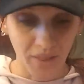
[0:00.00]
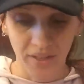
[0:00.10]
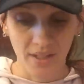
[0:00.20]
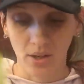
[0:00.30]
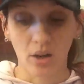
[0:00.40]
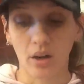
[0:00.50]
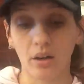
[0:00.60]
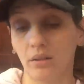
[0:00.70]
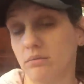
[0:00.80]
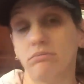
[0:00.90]
what these
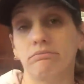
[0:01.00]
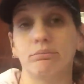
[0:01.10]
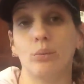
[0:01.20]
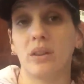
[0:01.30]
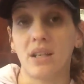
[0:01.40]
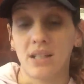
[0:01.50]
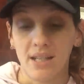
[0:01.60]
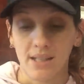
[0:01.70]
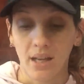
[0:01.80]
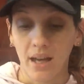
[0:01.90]
are, what they
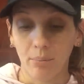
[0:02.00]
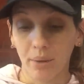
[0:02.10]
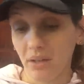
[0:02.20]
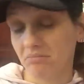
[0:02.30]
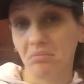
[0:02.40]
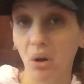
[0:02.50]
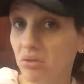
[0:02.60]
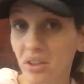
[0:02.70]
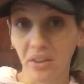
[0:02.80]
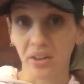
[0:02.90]
taste like, but
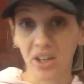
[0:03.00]
hopefully they're